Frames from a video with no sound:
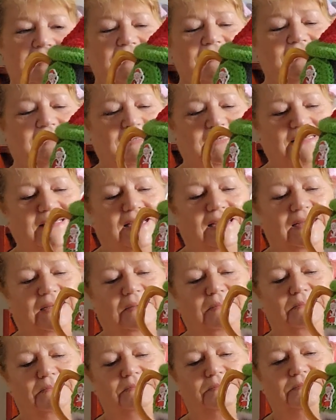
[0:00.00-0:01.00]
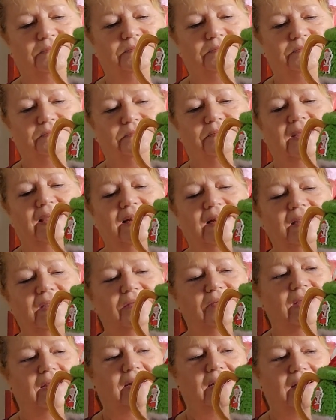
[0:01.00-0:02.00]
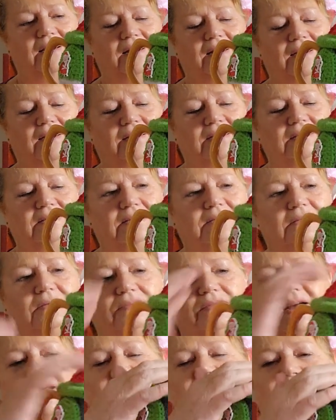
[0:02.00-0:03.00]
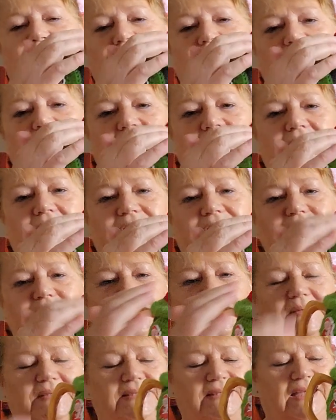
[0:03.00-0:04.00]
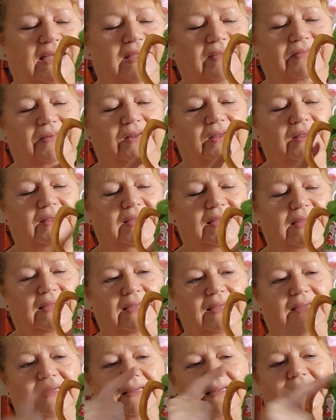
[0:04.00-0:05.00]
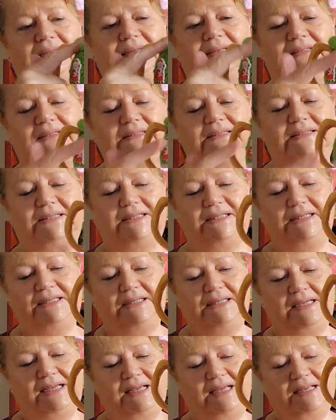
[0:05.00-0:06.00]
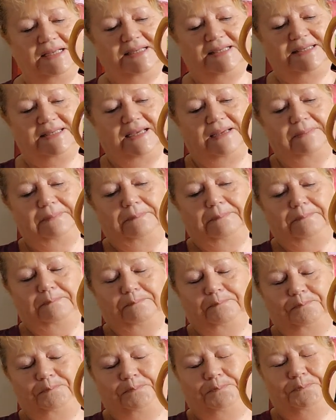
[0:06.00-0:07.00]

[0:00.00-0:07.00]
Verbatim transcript: is mainly Red Heart Super Saver and some